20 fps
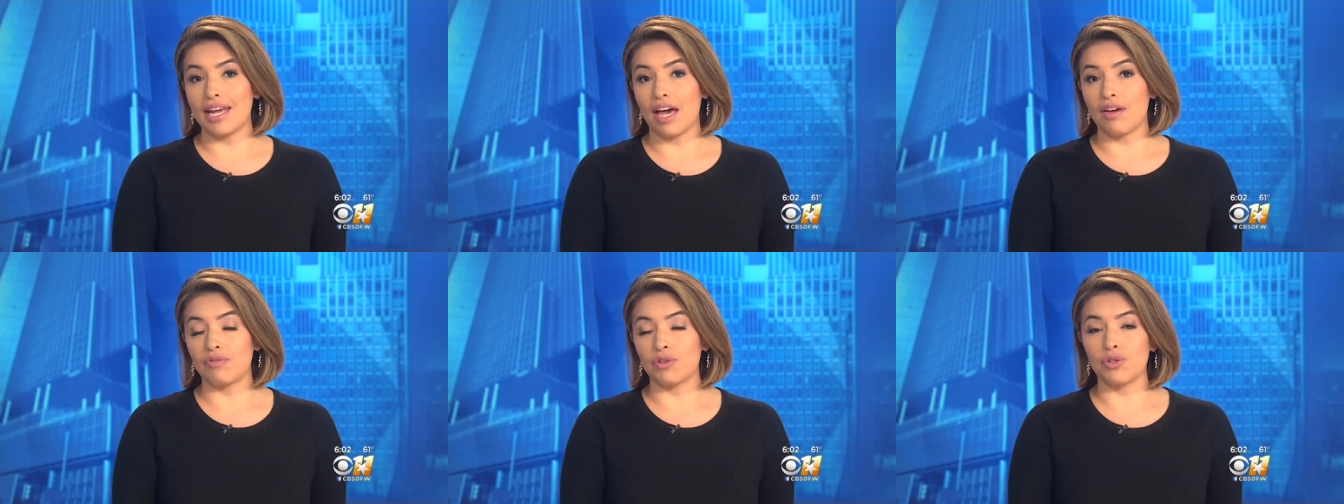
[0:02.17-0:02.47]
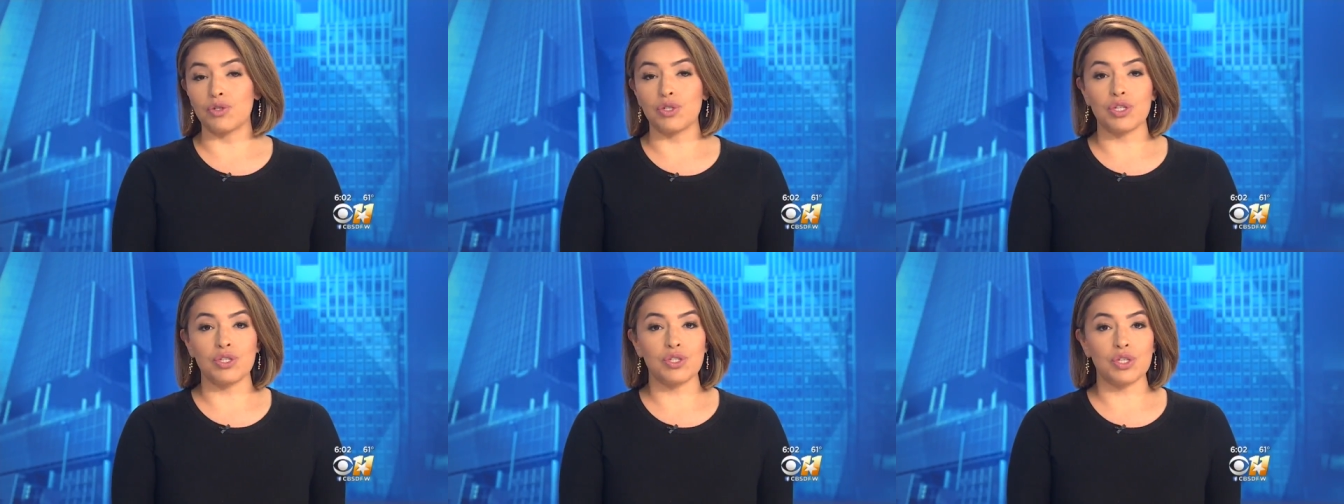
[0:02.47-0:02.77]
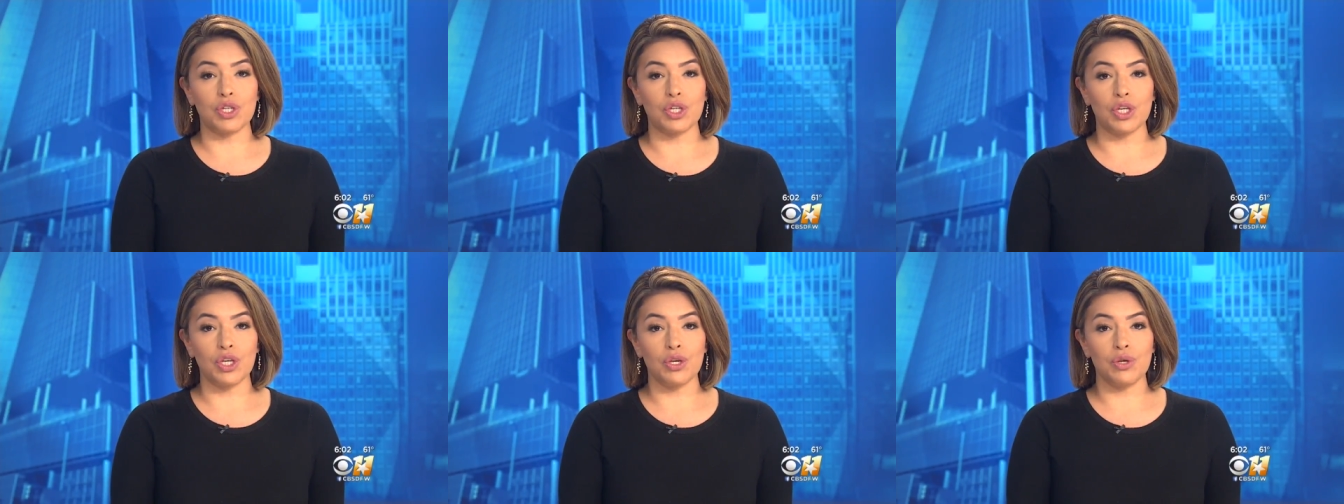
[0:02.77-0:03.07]
after she's
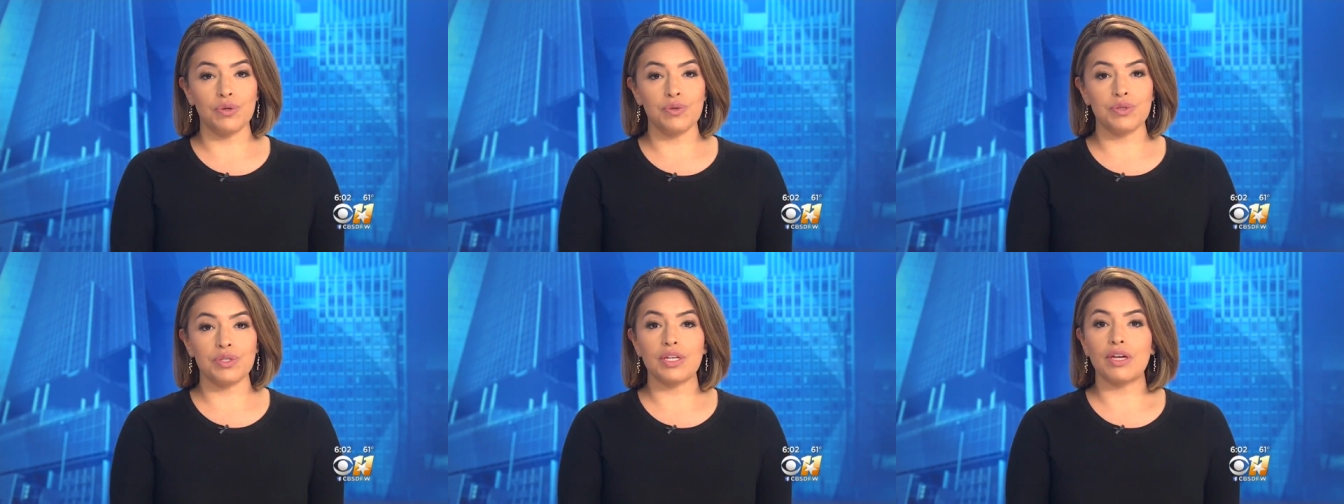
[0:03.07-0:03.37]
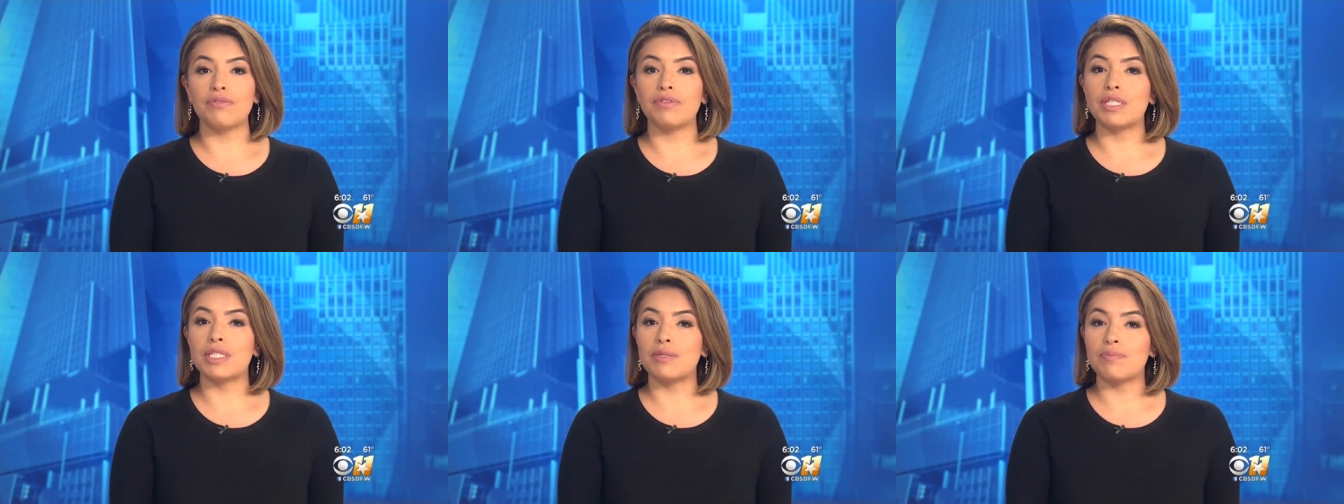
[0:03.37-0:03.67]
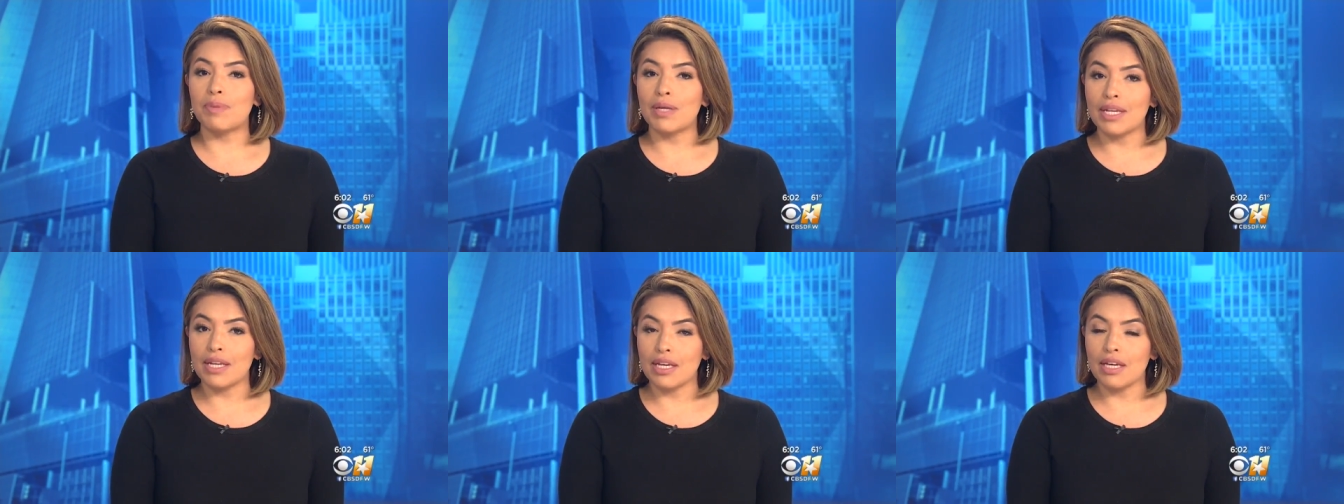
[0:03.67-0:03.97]
accused of
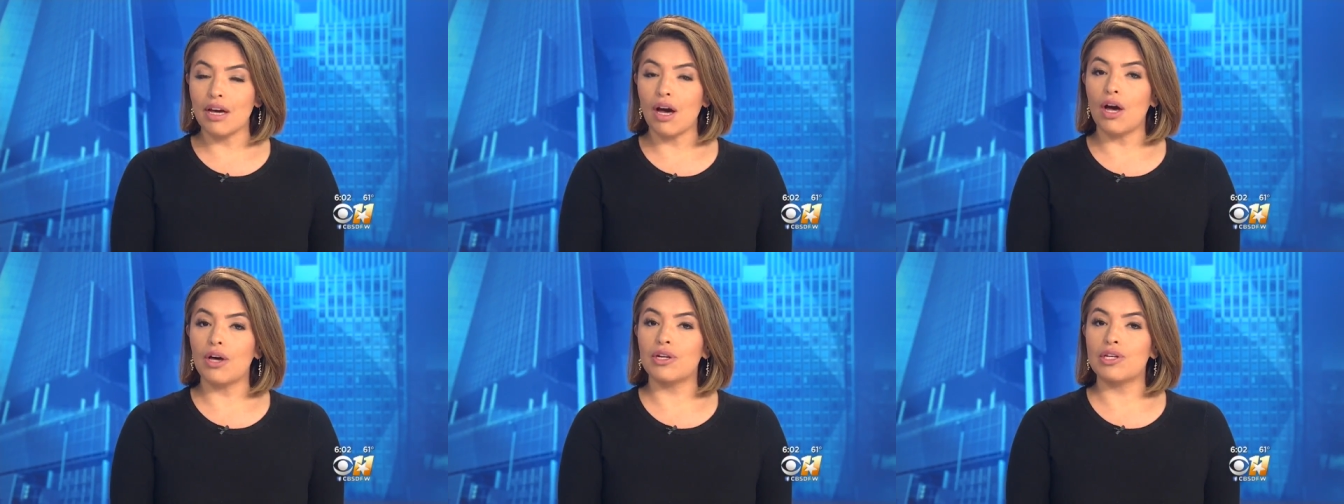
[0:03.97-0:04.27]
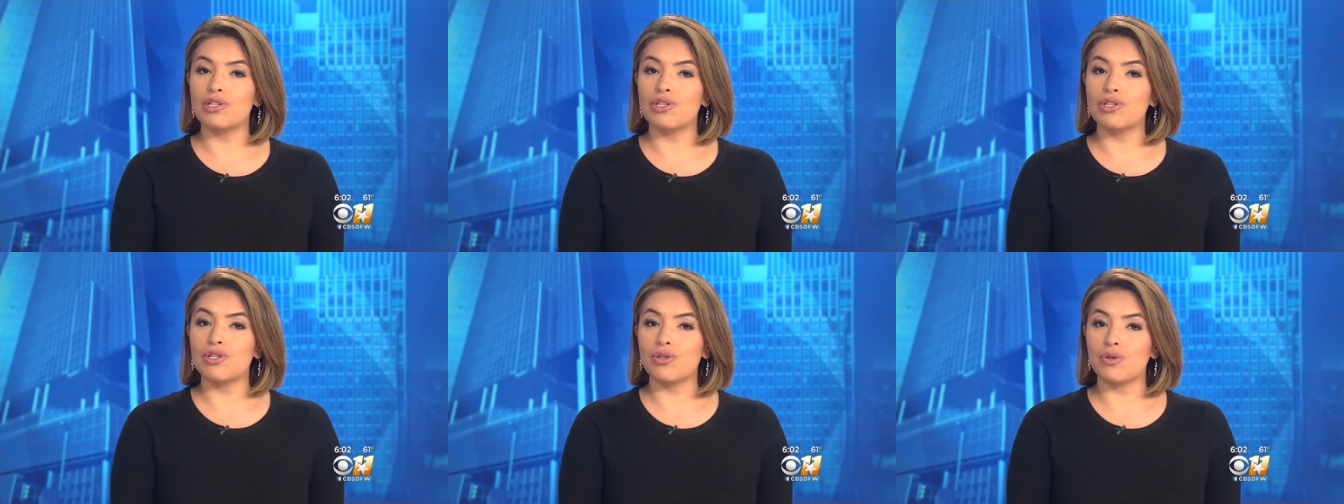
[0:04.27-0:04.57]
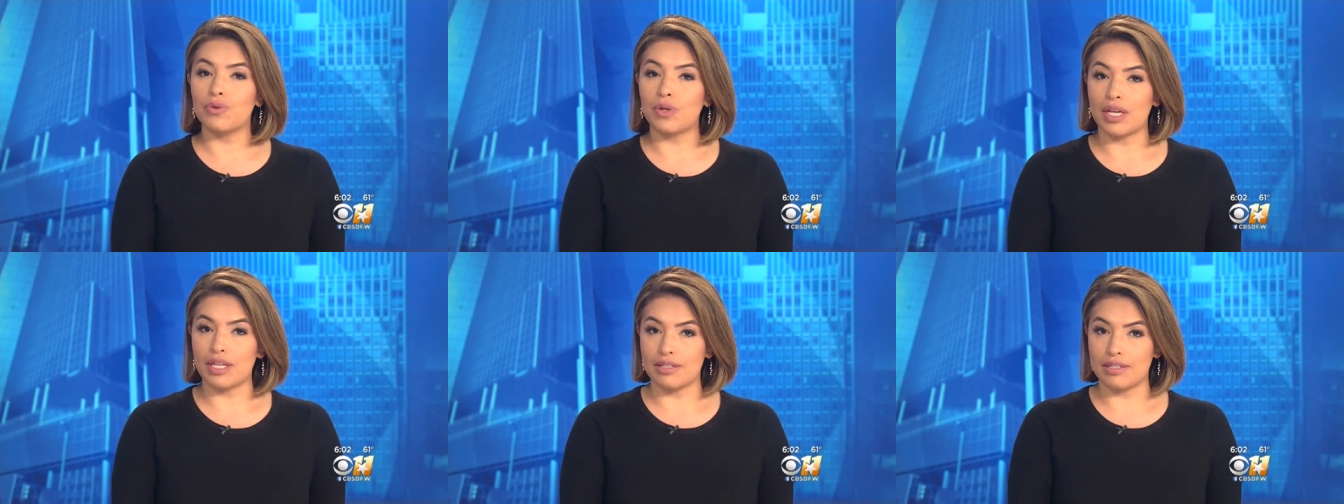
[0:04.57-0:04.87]
spitting on a
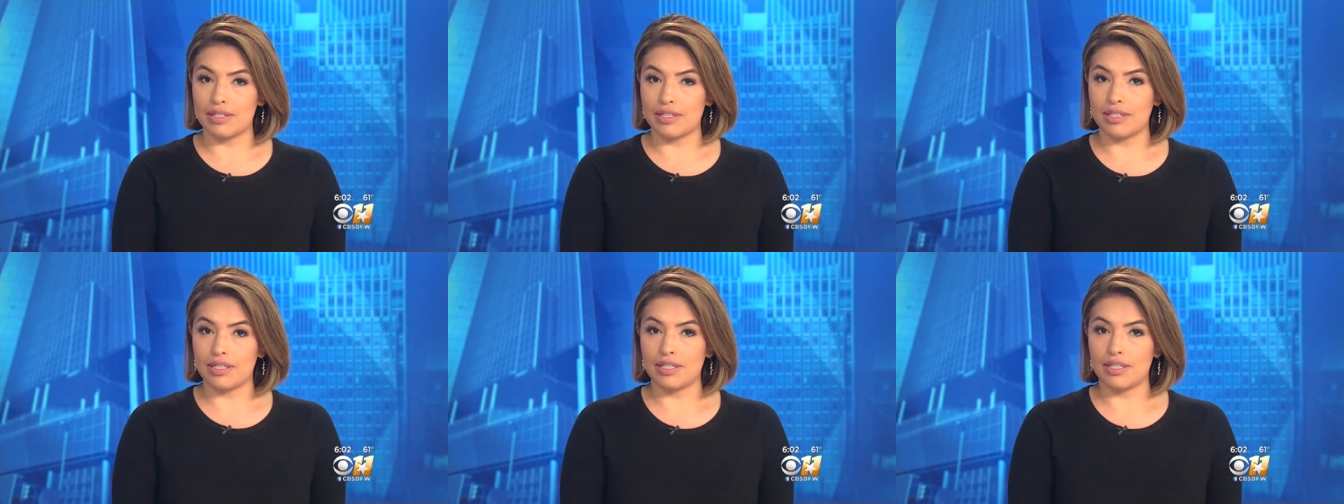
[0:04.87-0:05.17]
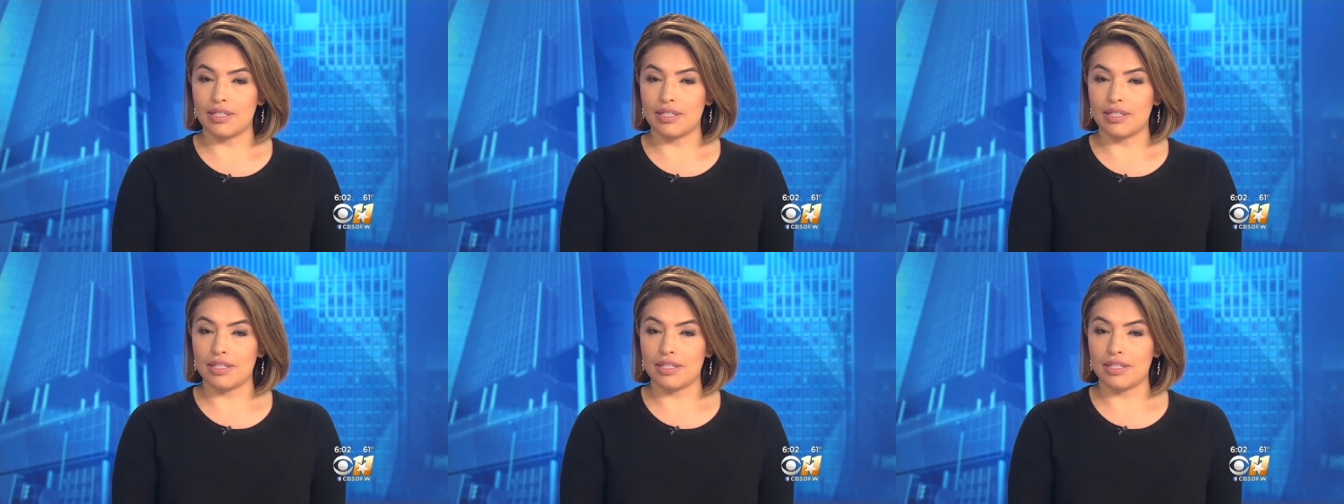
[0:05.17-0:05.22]
student.